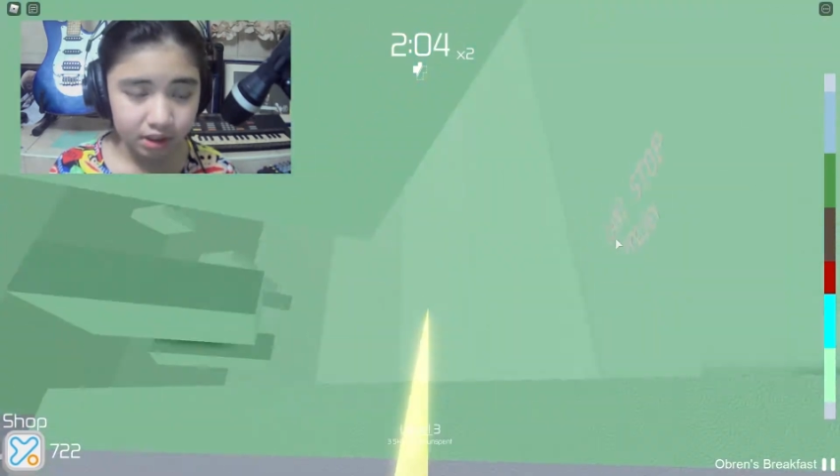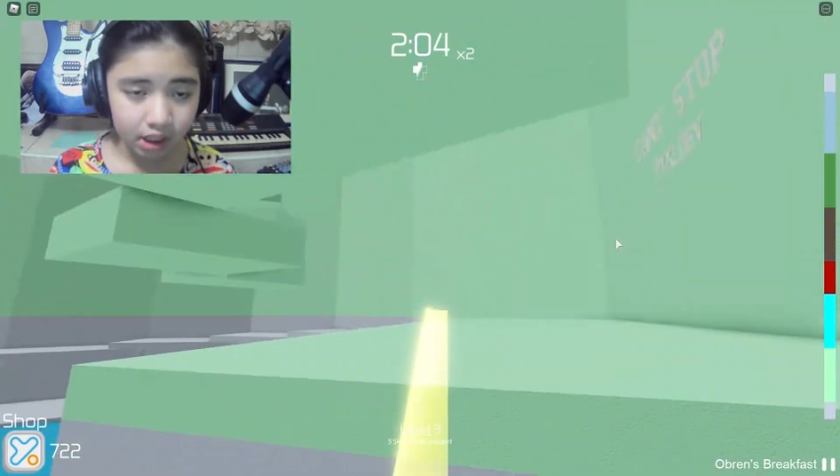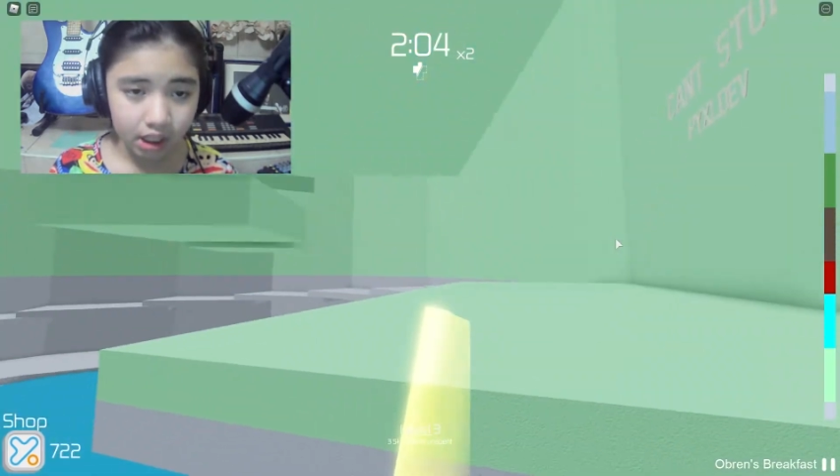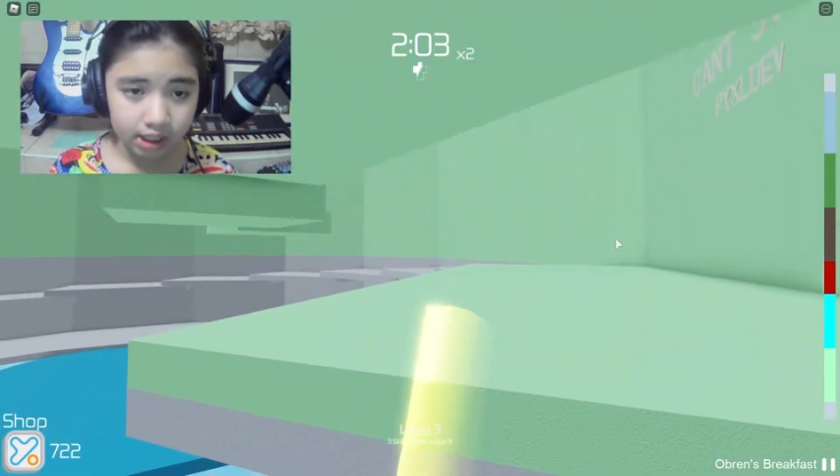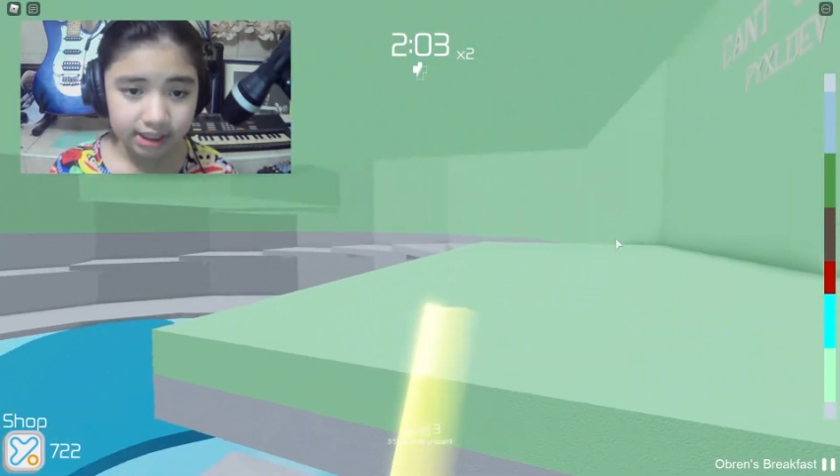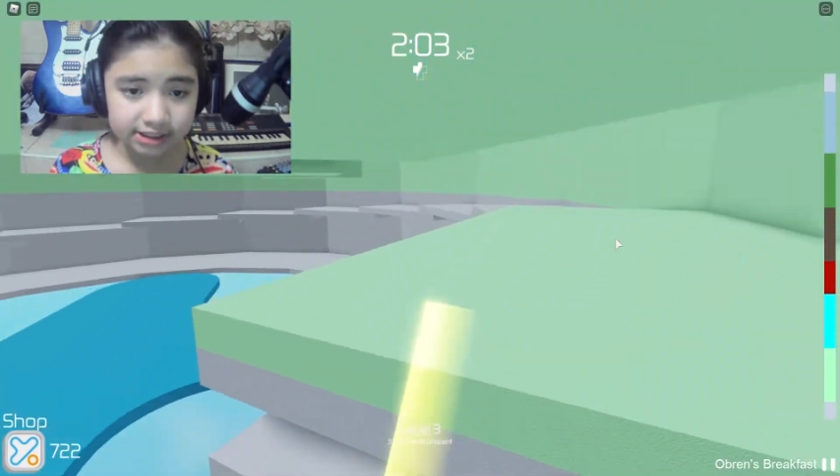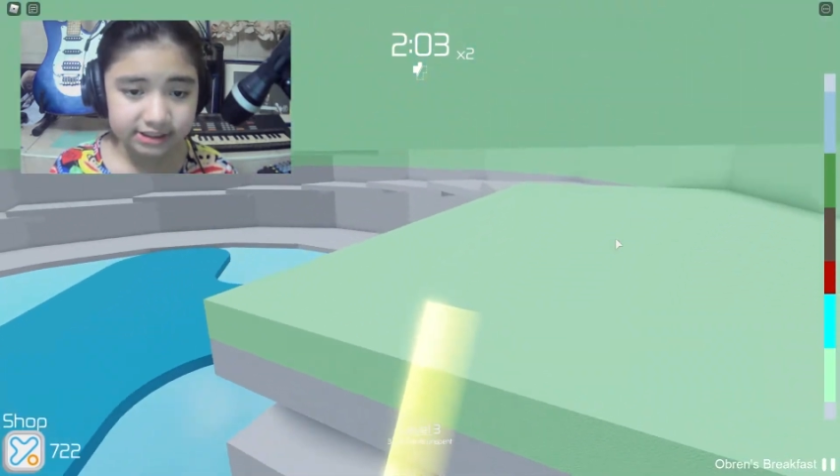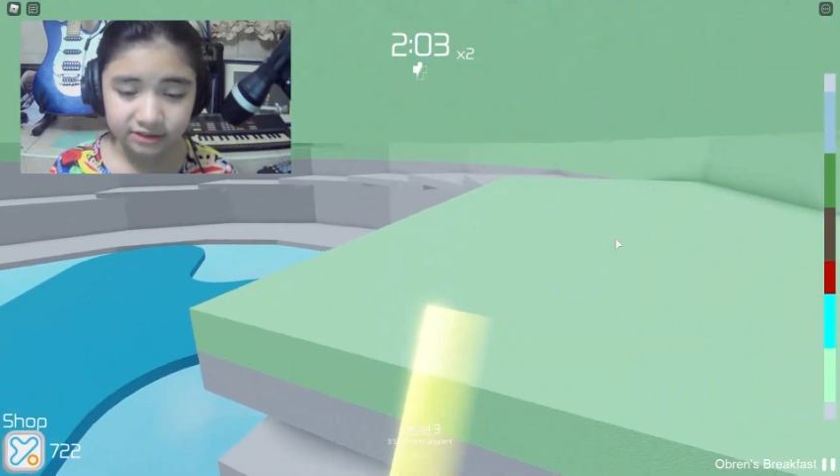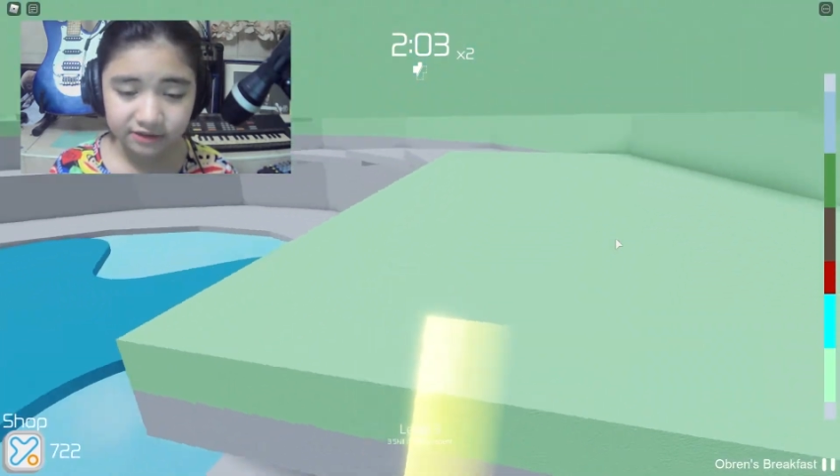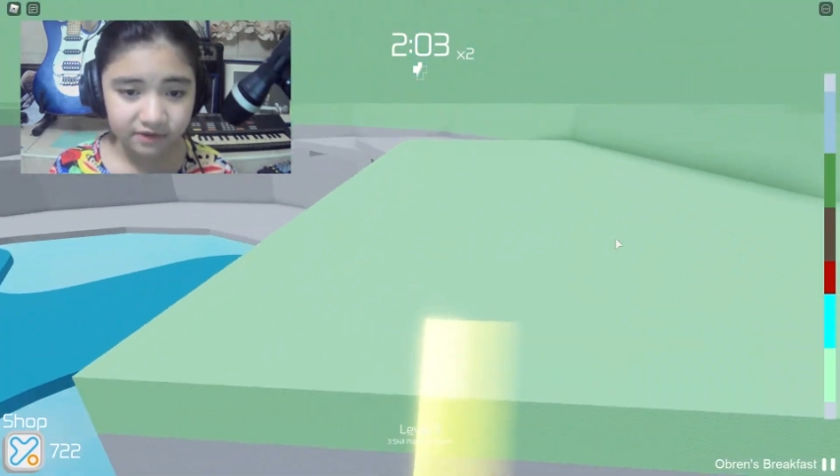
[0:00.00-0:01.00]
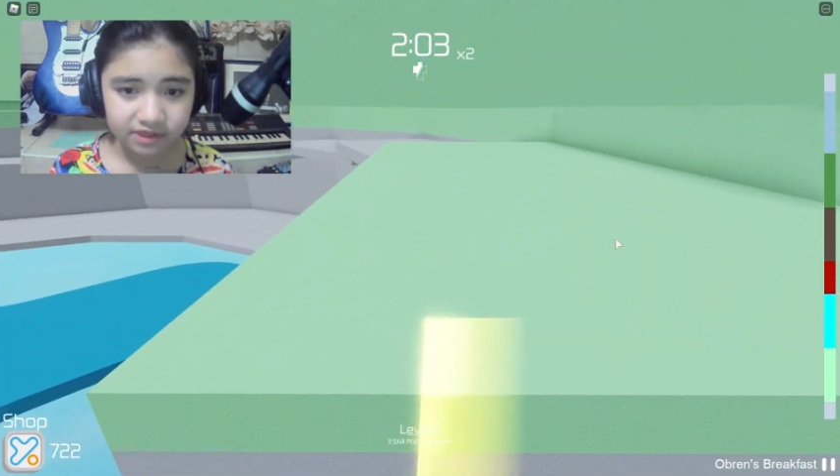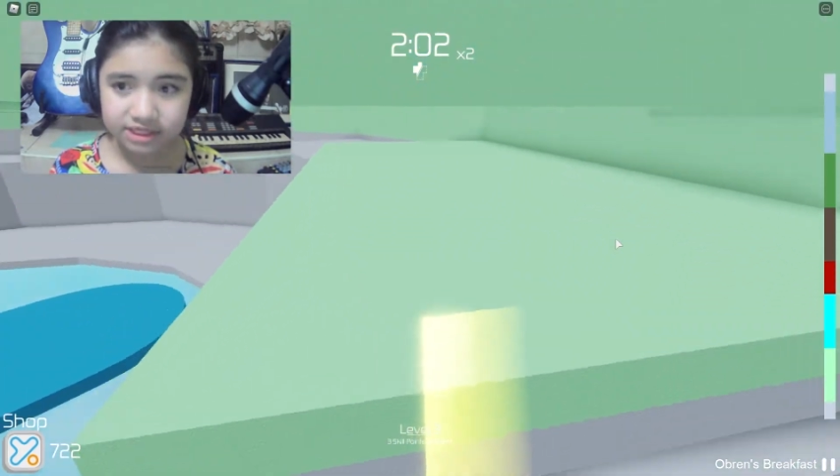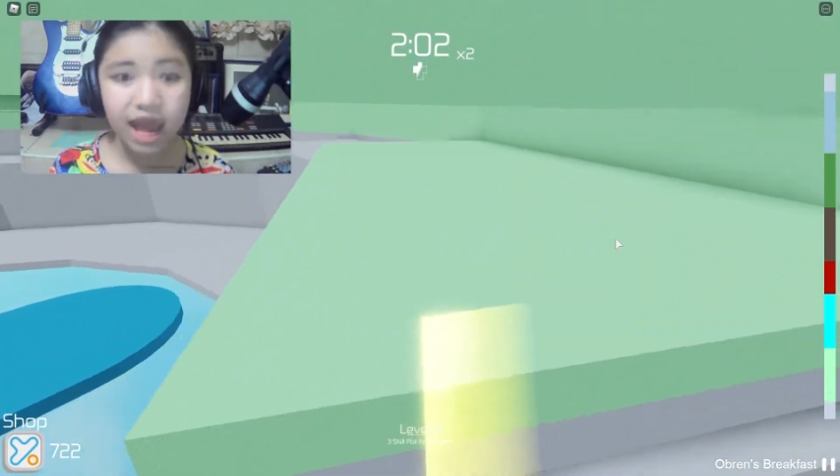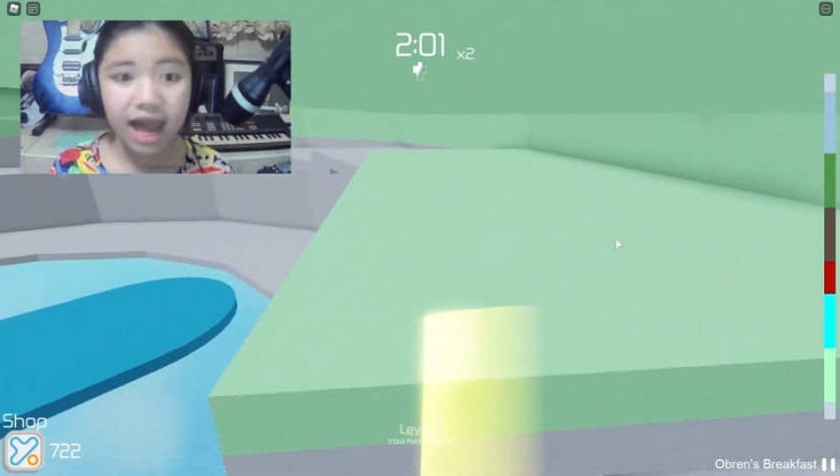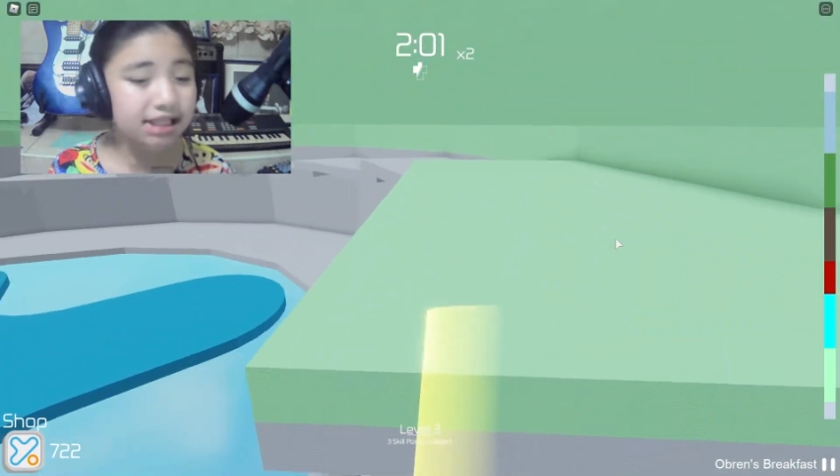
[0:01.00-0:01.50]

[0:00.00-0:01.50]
That's not very kind,